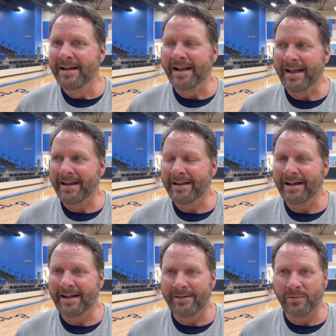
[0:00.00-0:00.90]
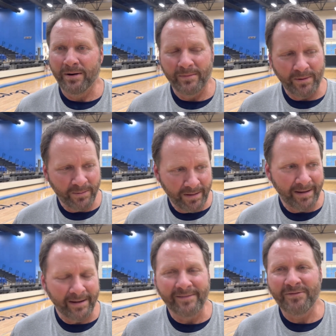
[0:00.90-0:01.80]
and uh, and we're we're really
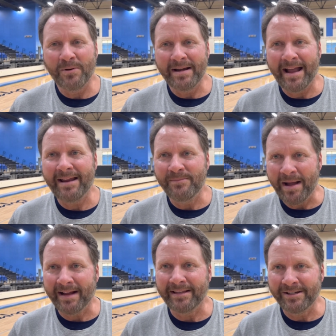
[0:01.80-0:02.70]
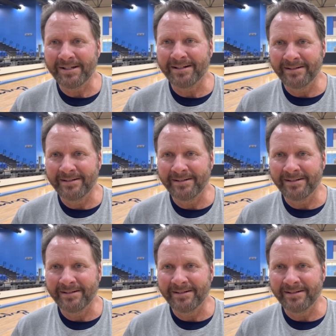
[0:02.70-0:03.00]
looking forward to heading back this year.